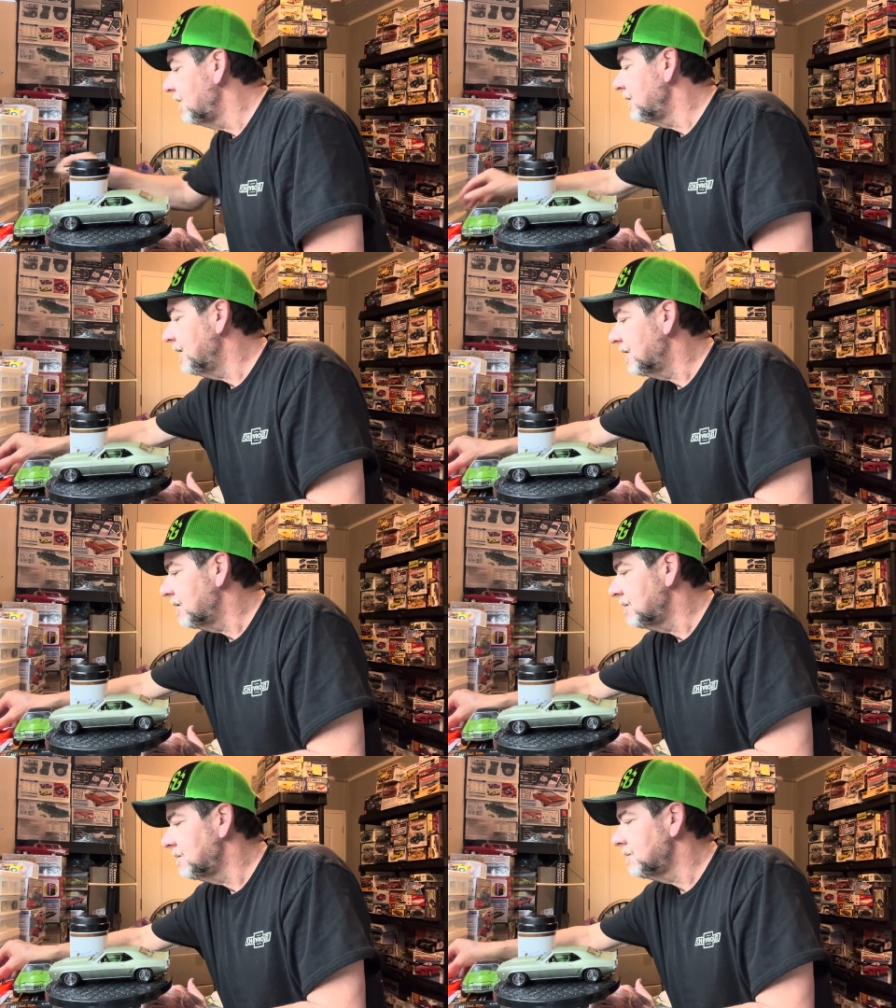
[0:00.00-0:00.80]
you
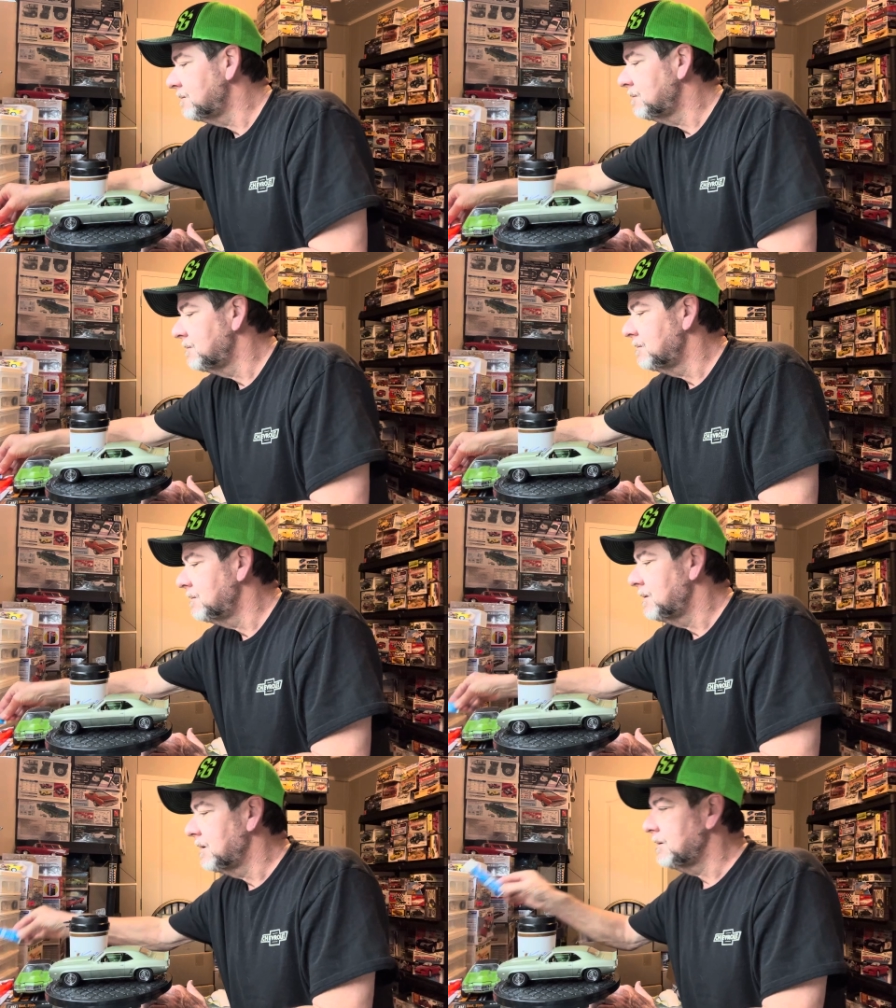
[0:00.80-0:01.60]
know,
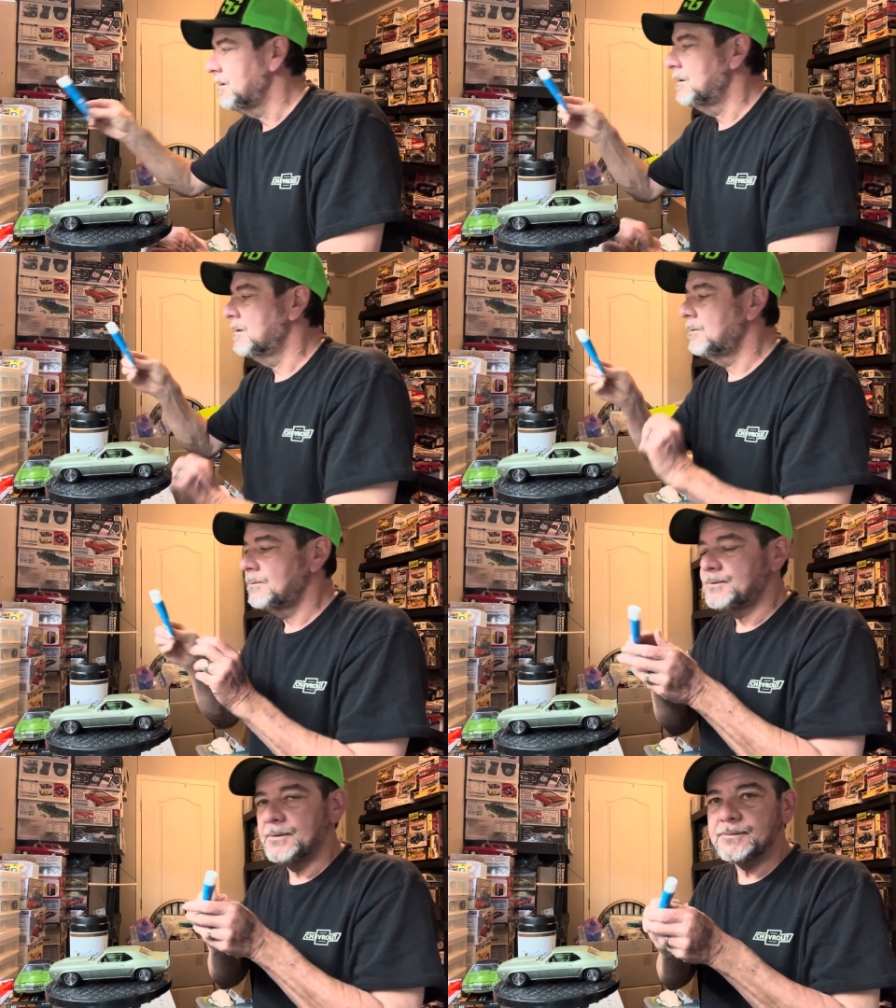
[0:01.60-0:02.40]
good
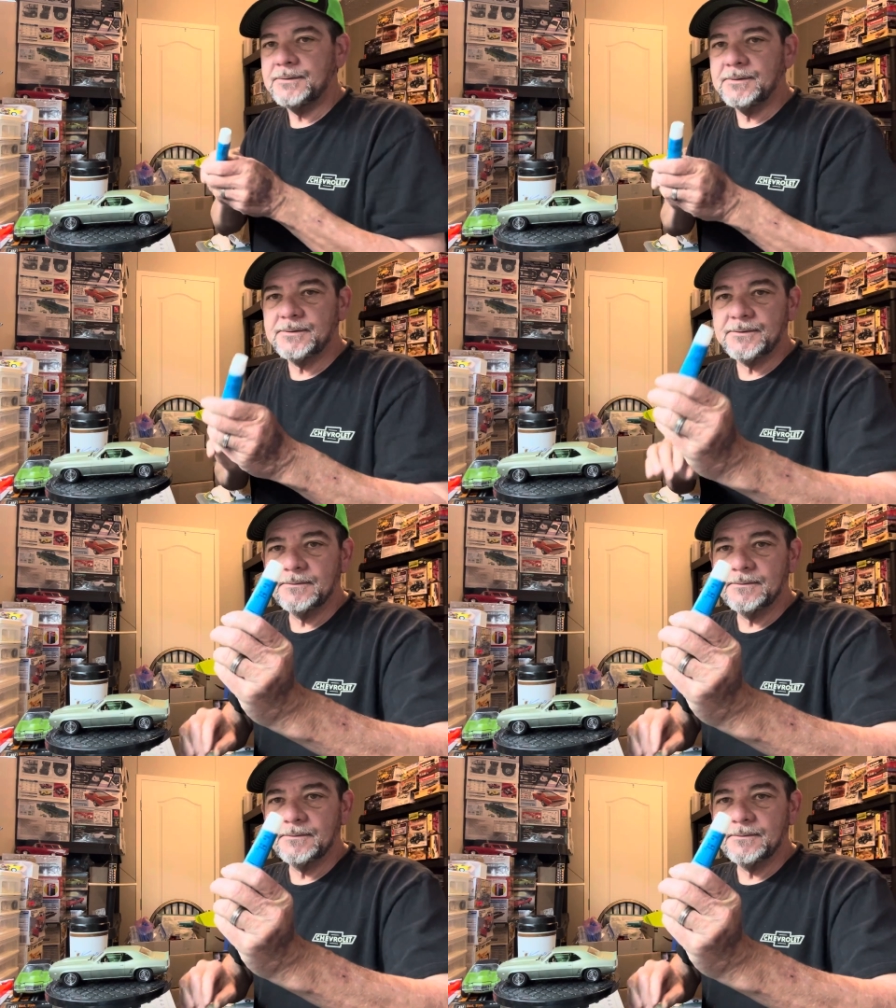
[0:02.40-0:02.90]
old trusty